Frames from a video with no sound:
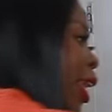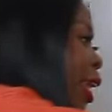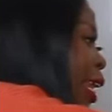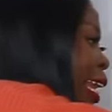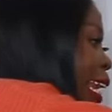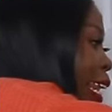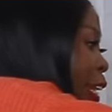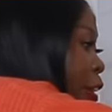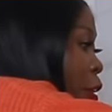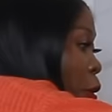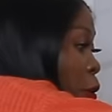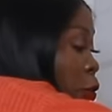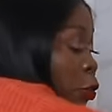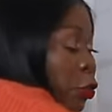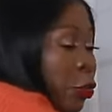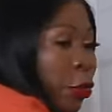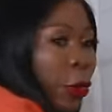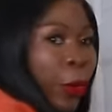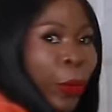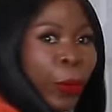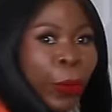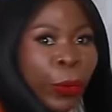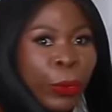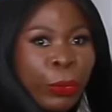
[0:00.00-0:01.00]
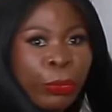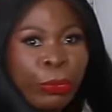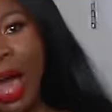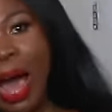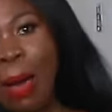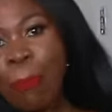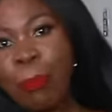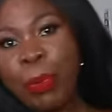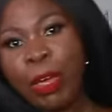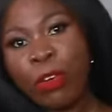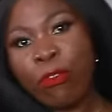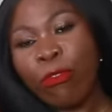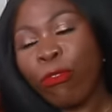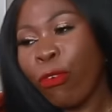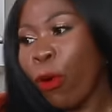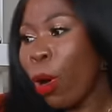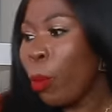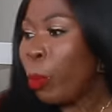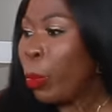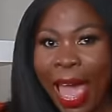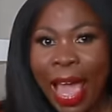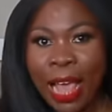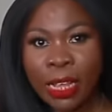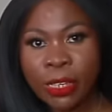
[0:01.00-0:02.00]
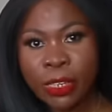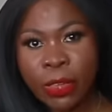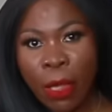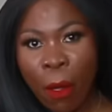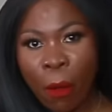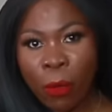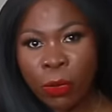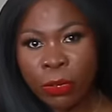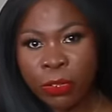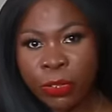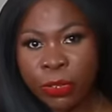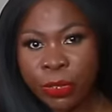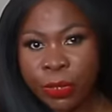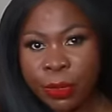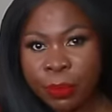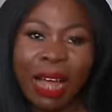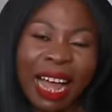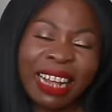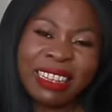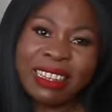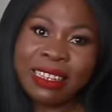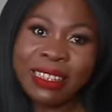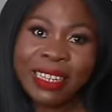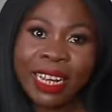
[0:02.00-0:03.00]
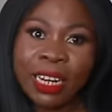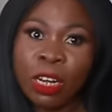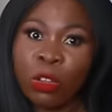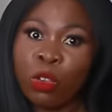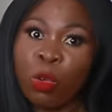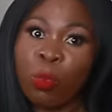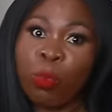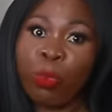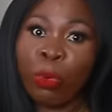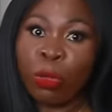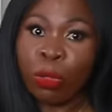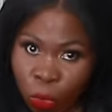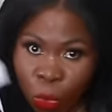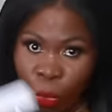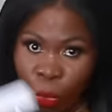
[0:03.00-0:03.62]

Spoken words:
leather skirt I picked from ASOS. I decided to put